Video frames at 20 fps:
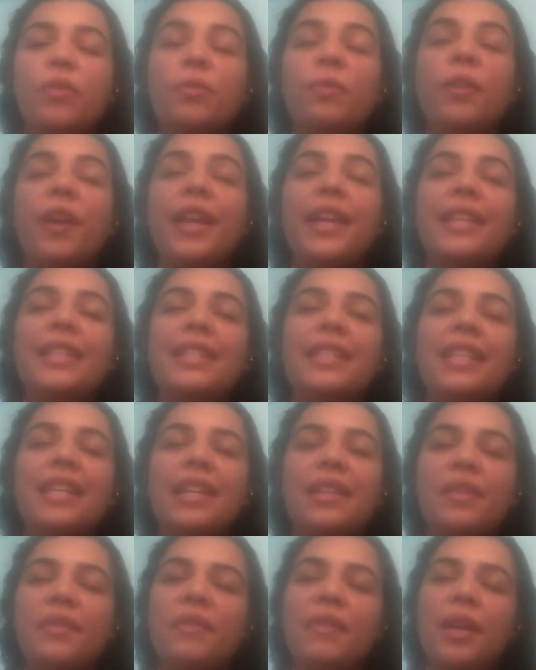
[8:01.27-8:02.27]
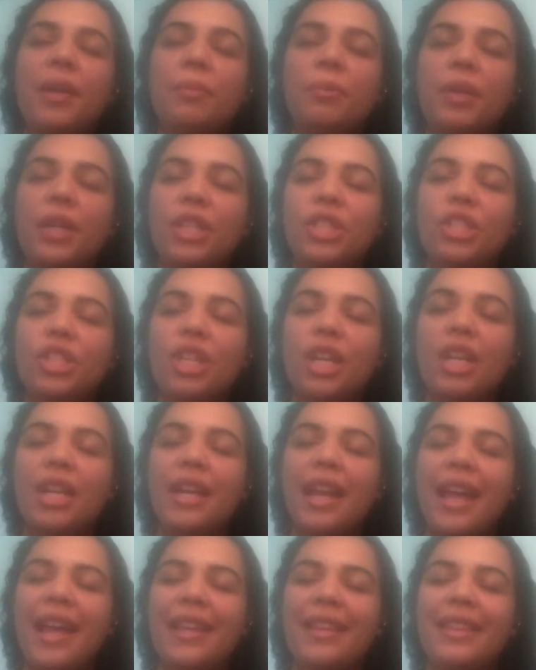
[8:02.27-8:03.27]
raising the
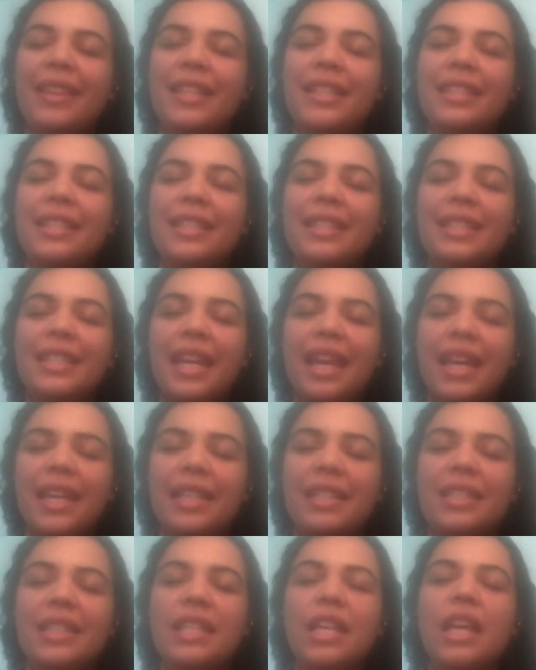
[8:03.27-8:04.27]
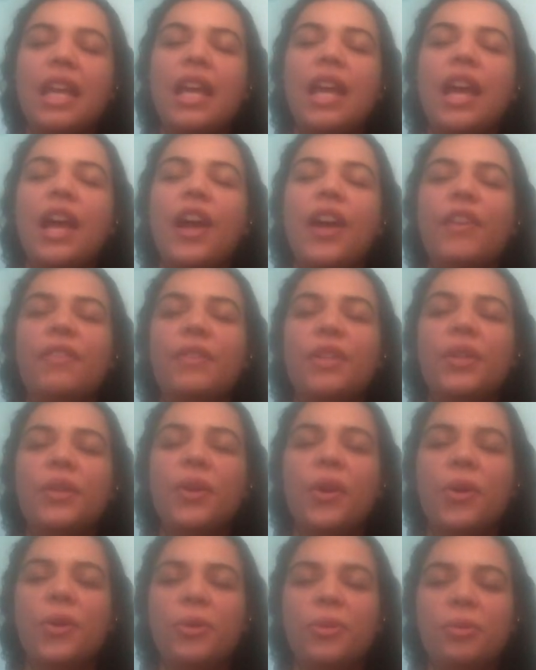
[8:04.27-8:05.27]
vibration and the state of
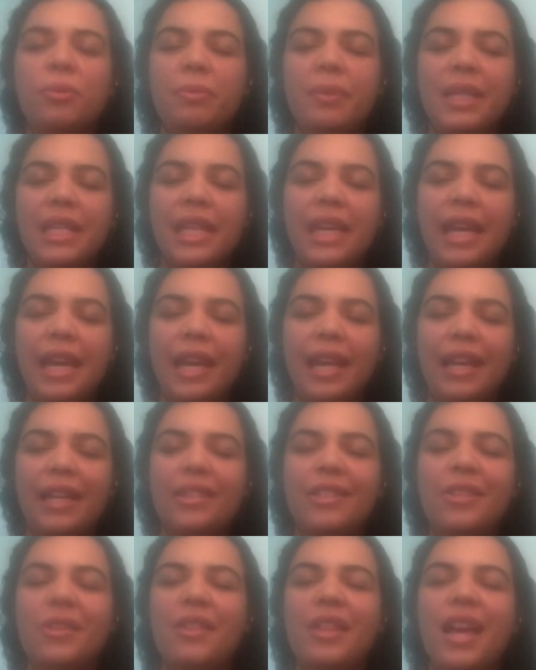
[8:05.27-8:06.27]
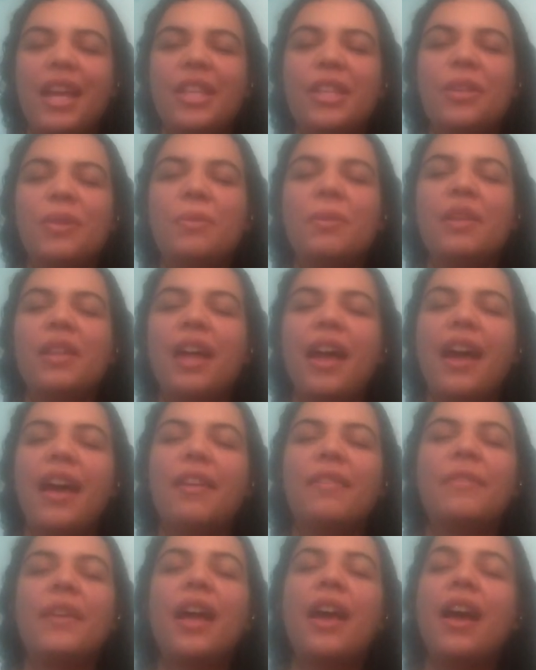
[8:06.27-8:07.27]
your own being so that you will
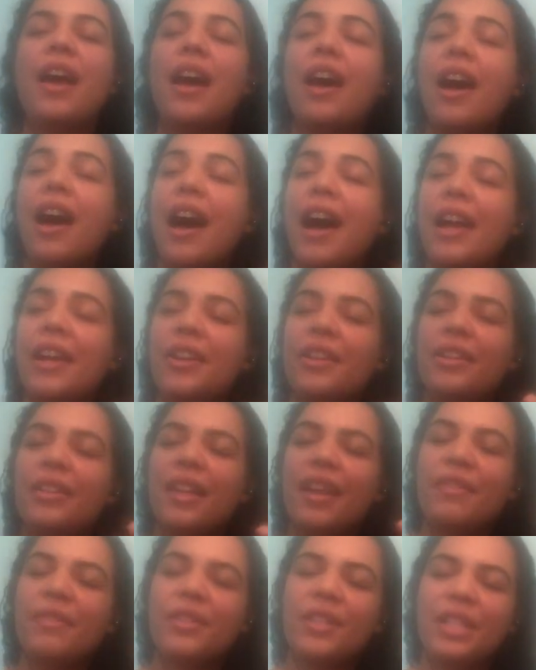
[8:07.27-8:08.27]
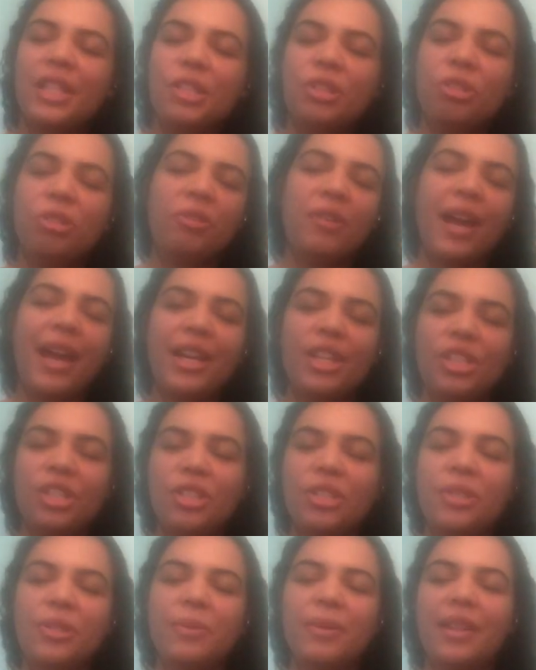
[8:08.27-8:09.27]
have higher level
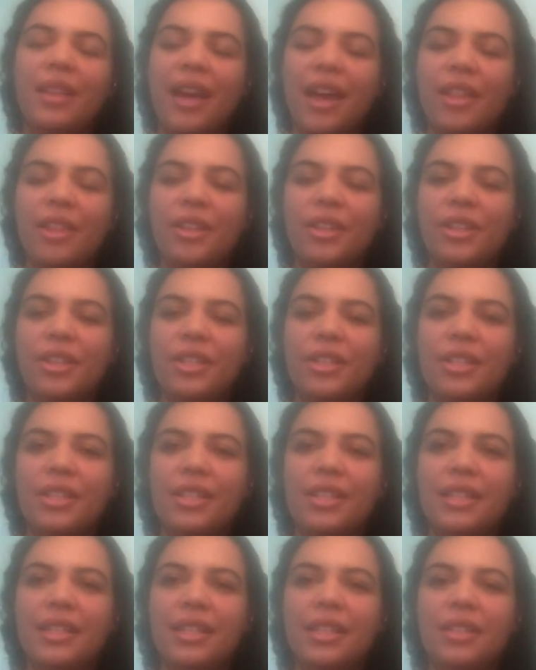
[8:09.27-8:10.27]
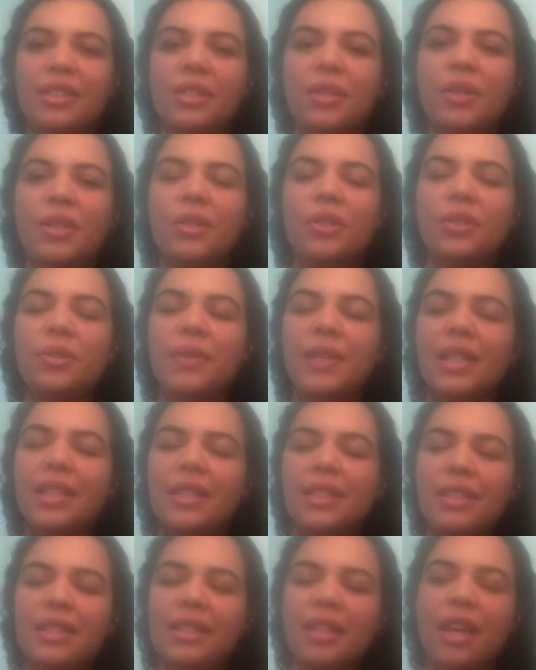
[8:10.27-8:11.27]
interactions with others. So you're doing
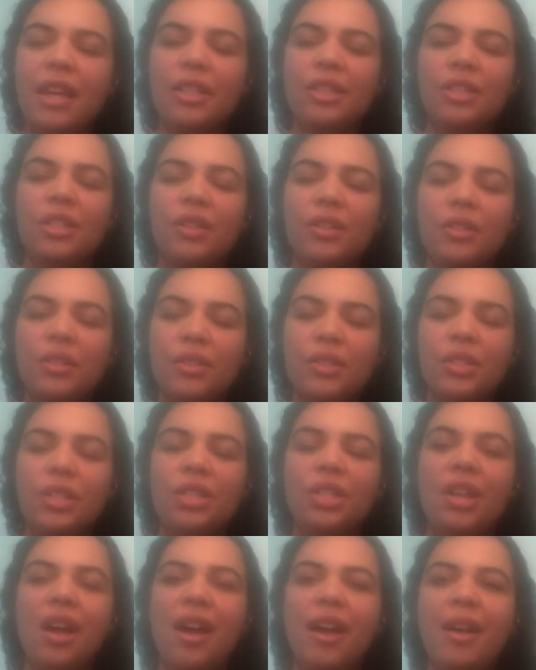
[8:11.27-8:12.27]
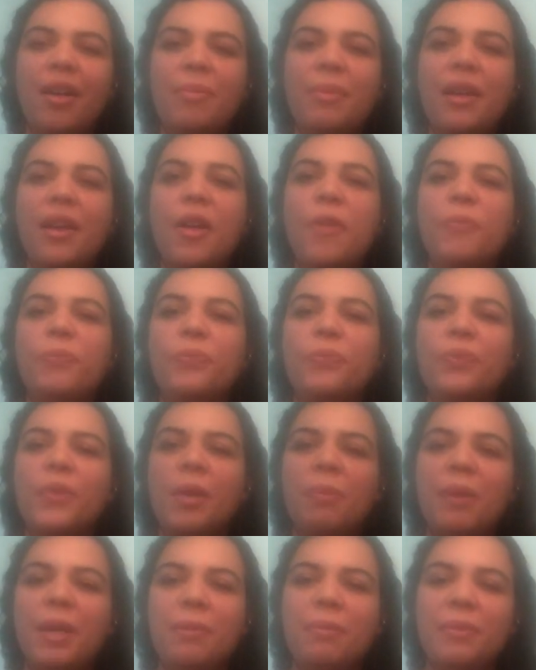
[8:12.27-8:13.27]
such a good job
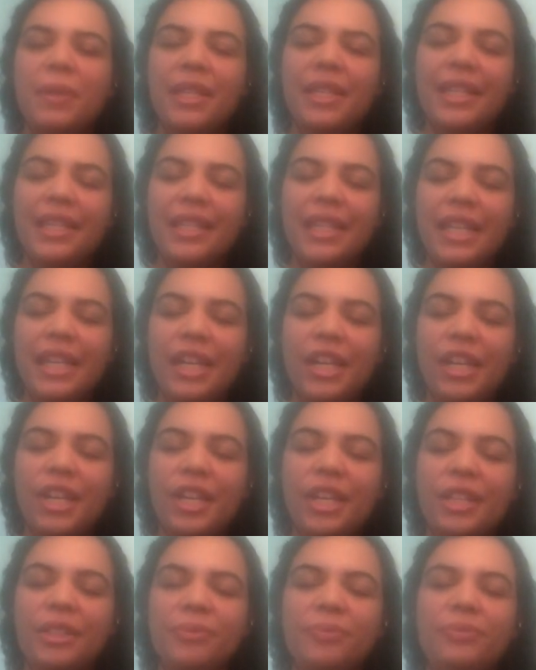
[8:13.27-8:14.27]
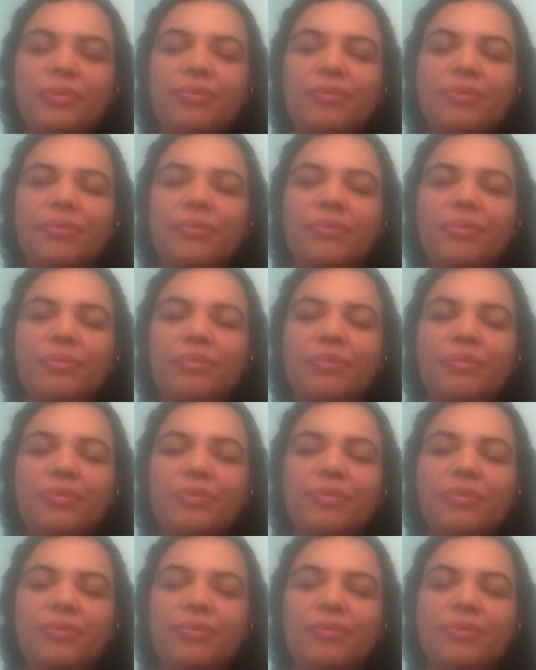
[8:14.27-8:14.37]
by being here